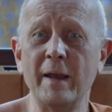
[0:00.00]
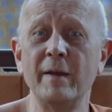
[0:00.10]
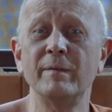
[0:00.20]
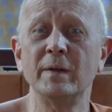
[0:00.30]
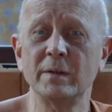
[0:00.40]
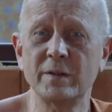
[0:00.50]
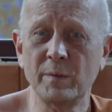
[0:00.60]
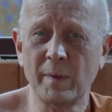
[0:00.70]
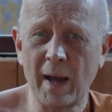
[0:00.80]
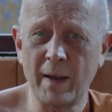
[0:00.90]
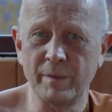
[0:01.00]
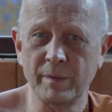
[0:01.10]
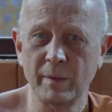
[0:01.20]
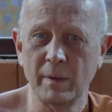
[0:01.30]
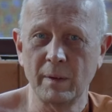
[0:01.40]
He will survive.
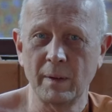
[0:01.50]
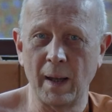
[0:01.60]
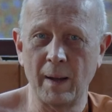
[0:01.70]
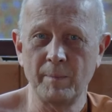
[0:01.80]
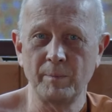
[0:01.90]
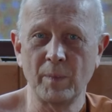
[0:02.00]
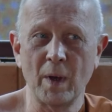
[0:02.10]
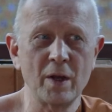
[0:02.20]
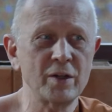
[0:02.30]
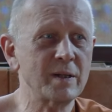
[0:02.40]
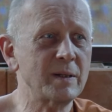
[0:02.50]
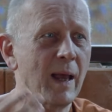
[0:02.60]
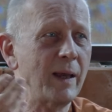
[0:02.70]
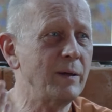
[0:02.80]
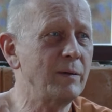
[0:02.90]
Yeah? Just
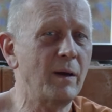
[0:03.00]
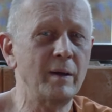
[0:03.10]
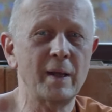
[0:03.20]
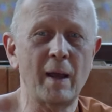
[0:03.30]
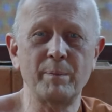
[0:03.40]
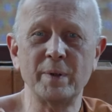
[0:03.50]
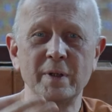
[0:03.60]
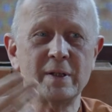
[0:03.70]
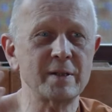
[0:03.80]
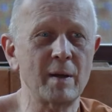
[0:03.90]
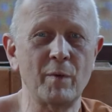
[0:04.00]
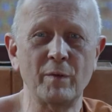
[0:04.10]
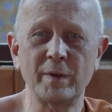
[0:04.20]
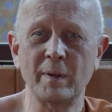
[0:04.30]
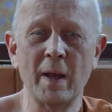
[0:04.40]
like, you know, it happened in some
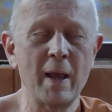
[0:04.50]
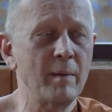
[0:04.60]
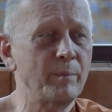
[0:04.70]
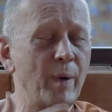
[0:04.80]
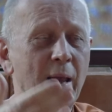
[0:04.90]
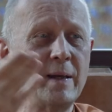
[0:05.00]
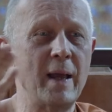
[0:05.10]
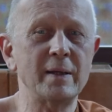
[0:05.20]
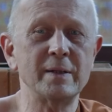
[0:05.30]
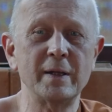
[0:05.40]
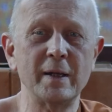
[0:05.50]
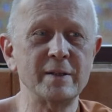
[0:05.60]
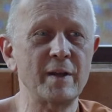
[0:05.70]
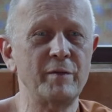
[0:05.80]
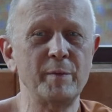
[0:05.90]
of the plane
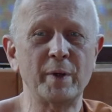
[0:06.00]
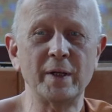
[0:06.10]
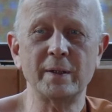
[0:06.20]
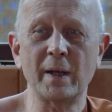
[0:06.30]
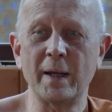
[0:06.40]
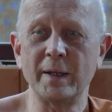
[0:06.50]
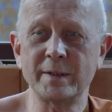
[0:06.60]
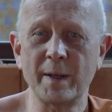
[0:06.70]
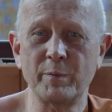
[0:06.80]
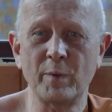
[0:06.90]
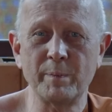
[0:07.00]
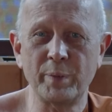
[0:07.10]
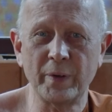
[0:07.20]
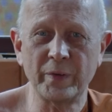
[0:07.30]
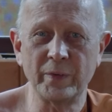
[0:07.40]
accidents, everybody died except one
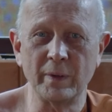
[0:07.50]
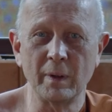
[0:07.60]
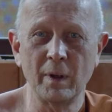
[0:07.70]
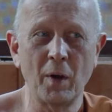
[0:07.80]
person.